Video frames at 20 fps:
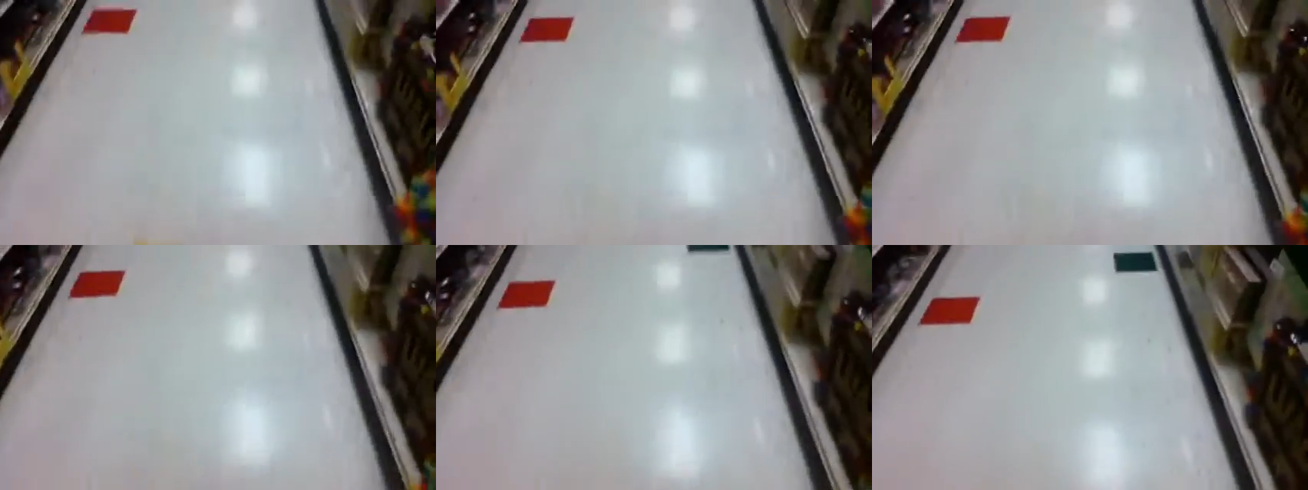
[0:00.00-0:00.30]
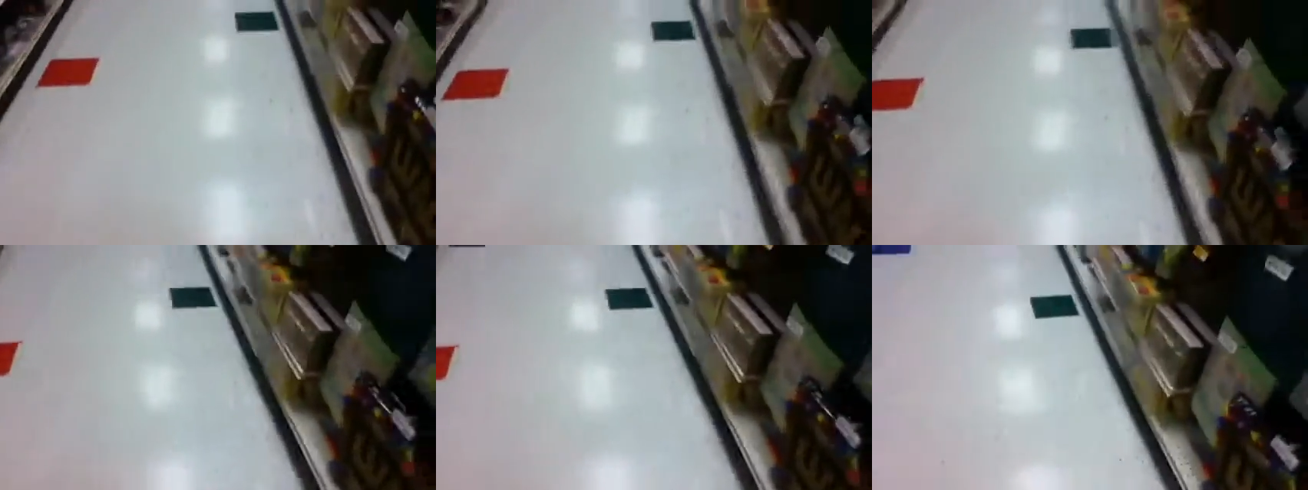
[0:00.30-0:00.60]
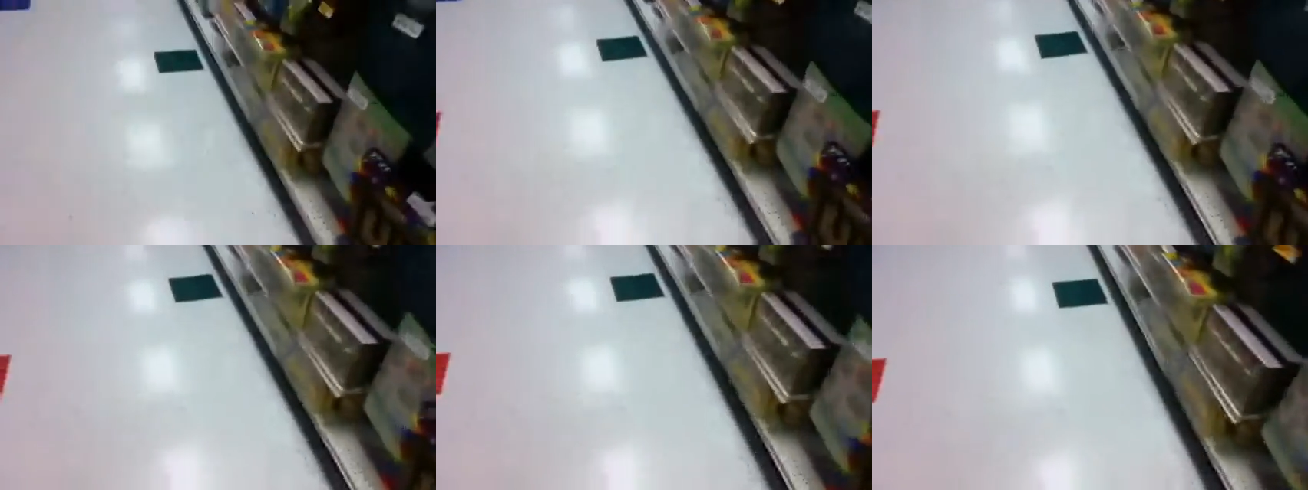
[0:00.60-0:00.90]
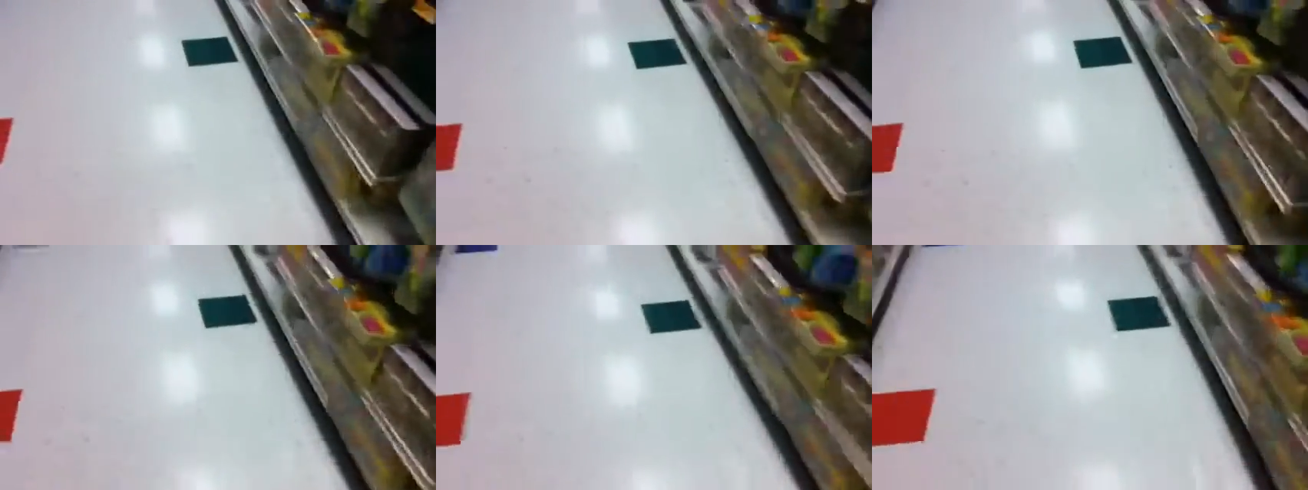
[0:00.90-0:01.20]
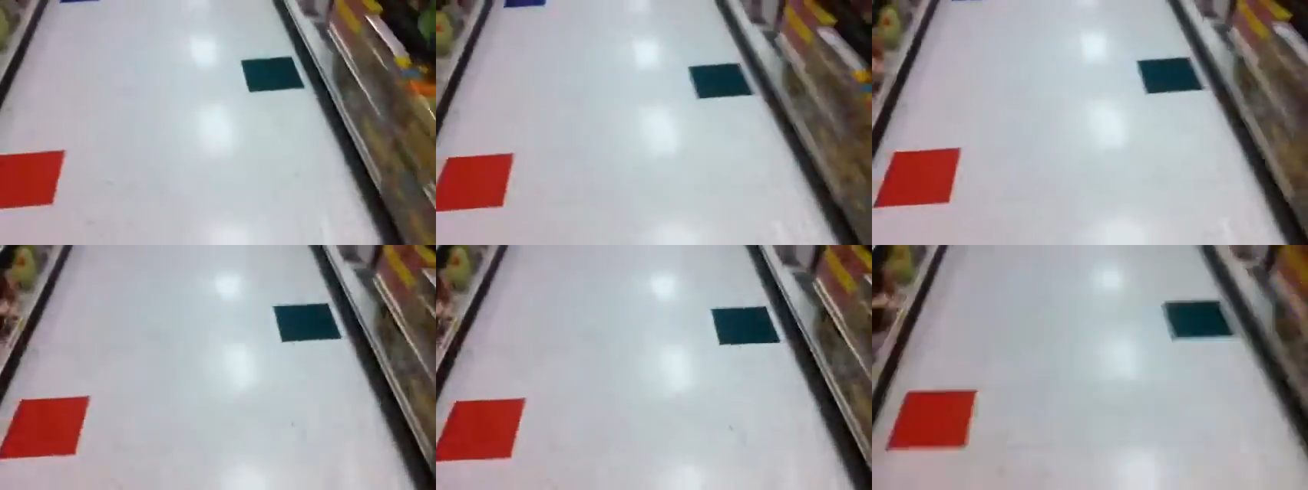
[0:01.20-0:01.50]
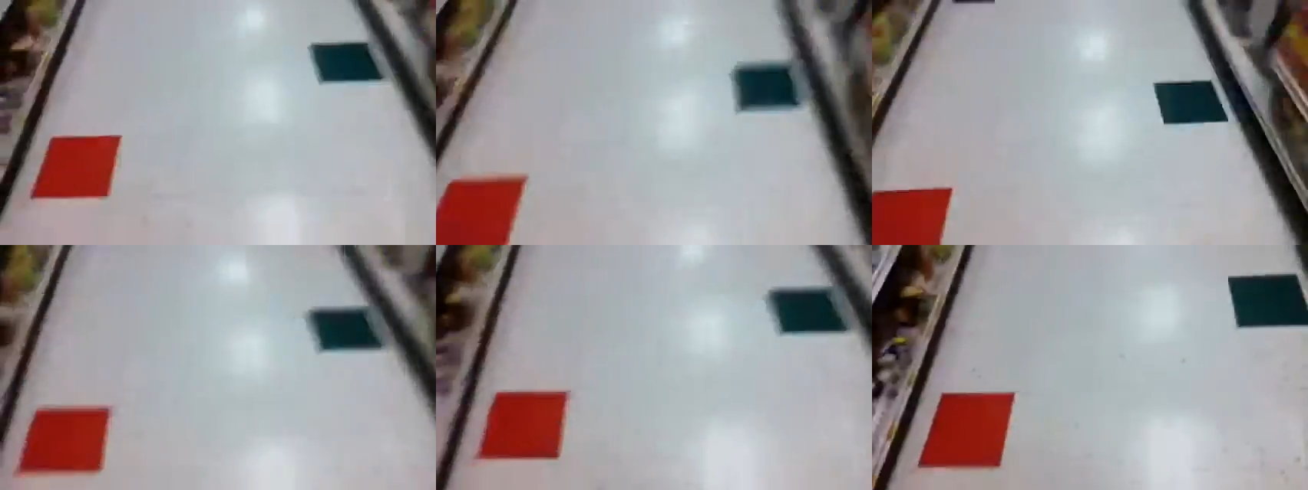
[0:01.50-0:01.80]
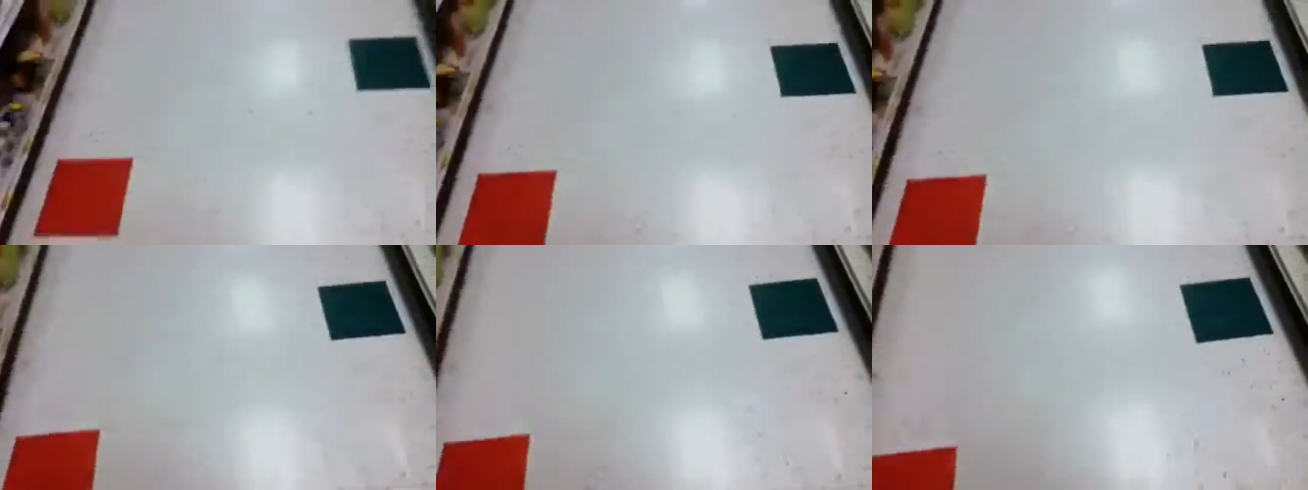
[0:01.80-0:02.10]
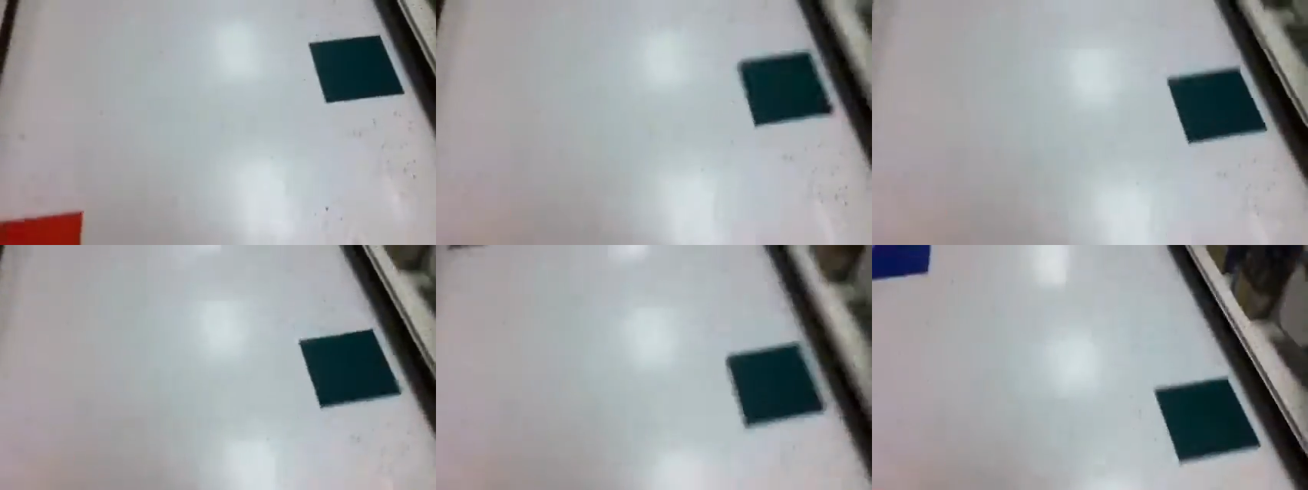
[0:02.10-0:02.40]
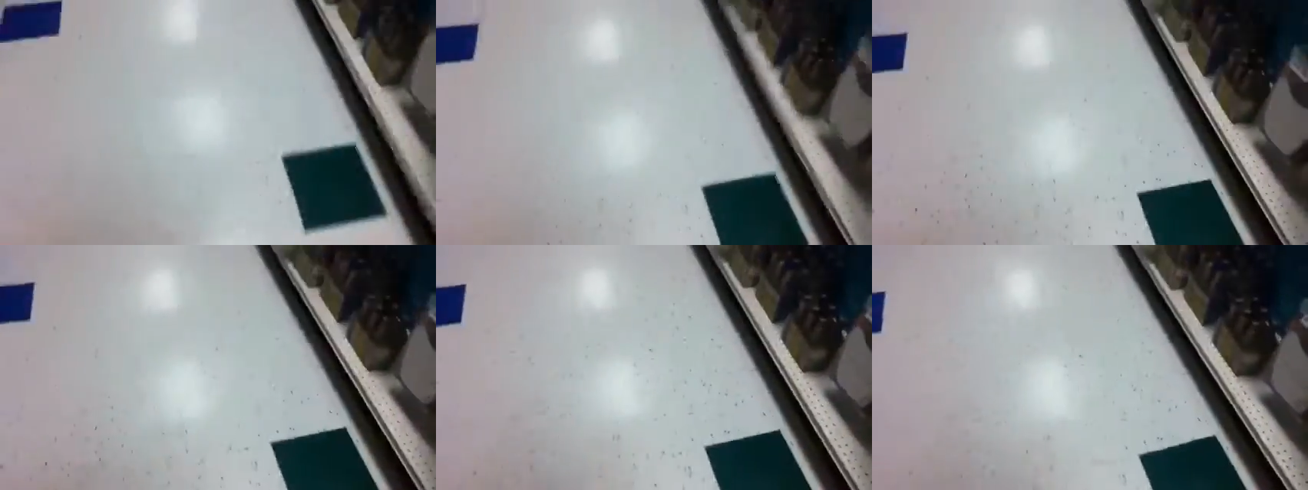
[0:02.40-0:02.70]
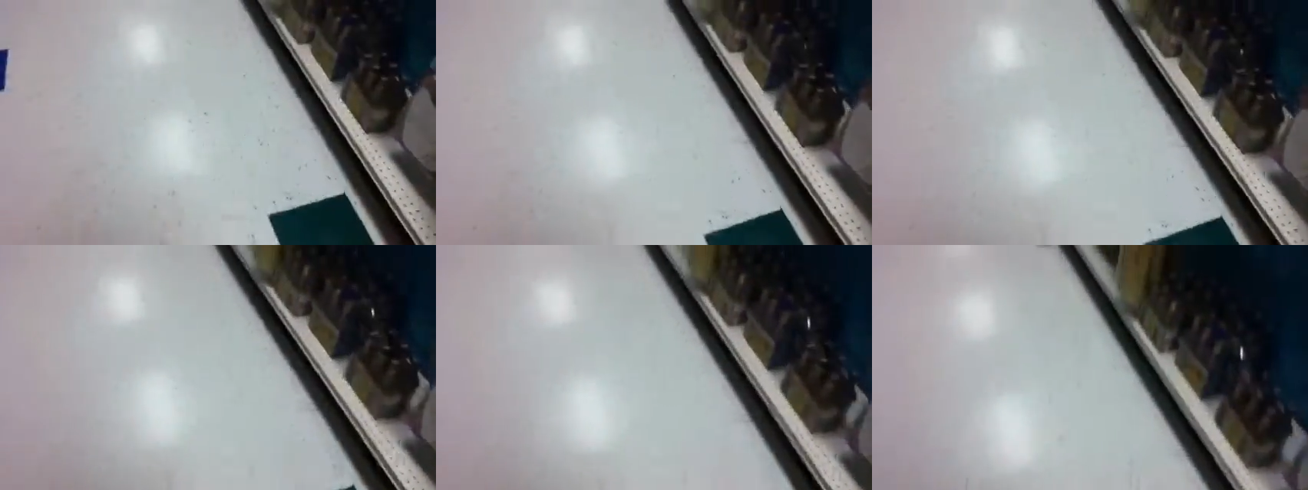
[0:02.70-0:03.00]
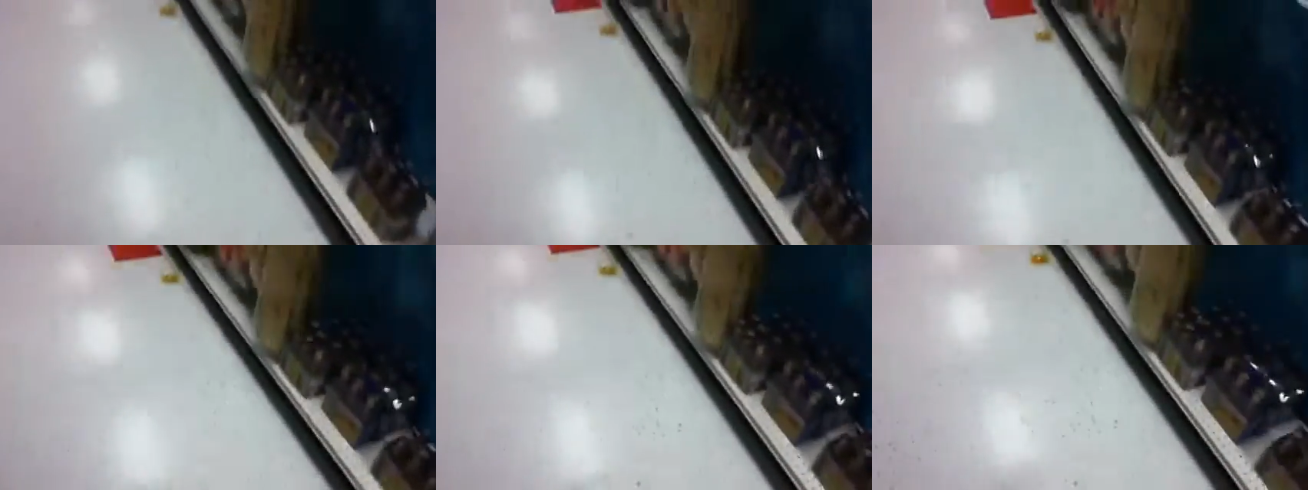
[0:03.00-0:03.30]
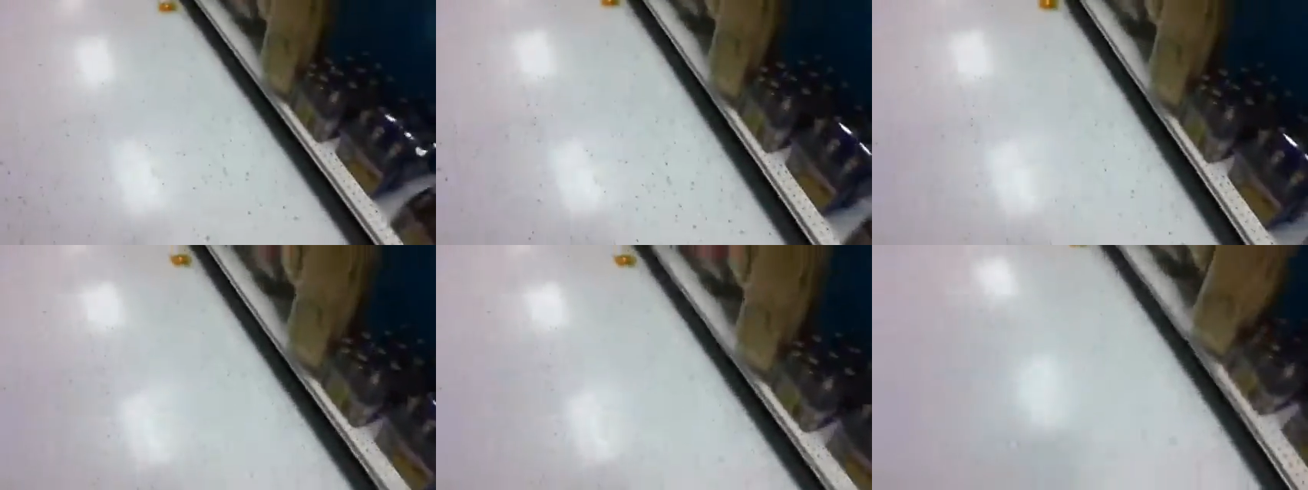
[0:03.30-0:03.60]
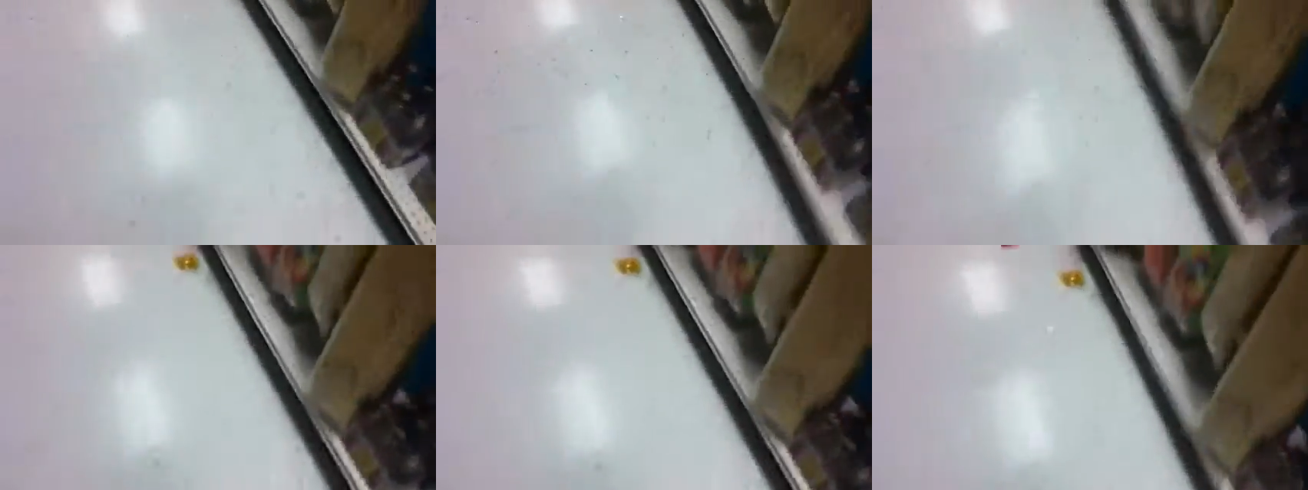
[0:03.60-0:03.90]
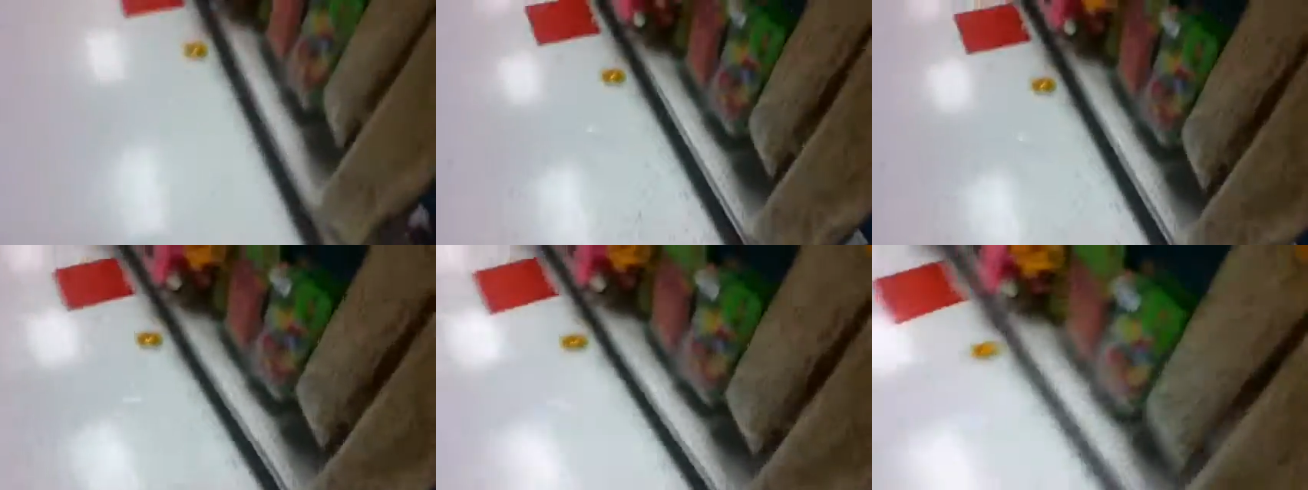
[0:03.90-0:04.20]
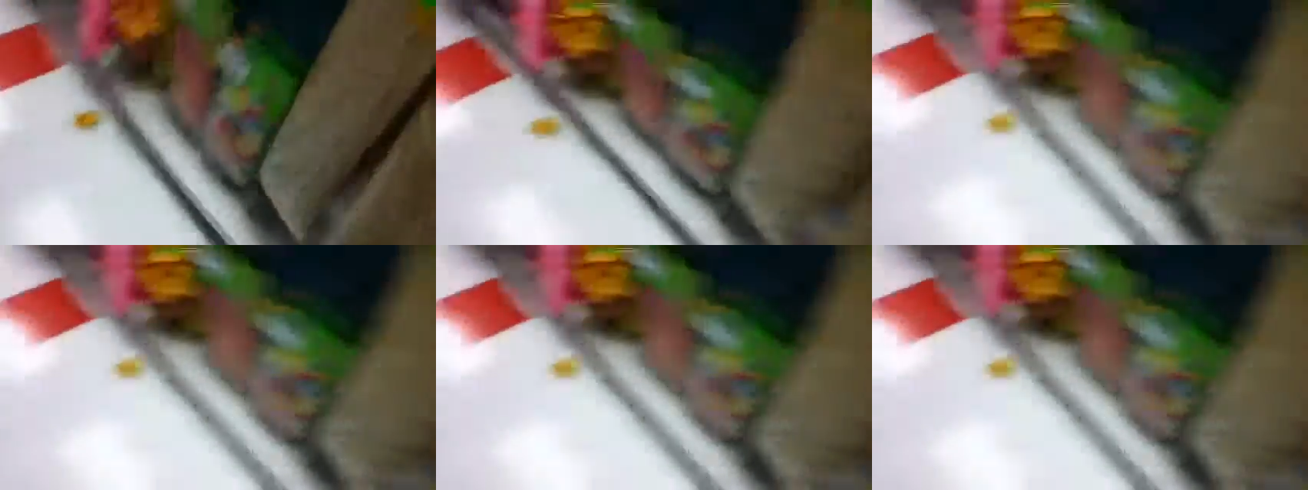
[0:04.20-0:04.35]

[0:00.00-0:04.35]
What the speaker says: [unreadable: no face in view]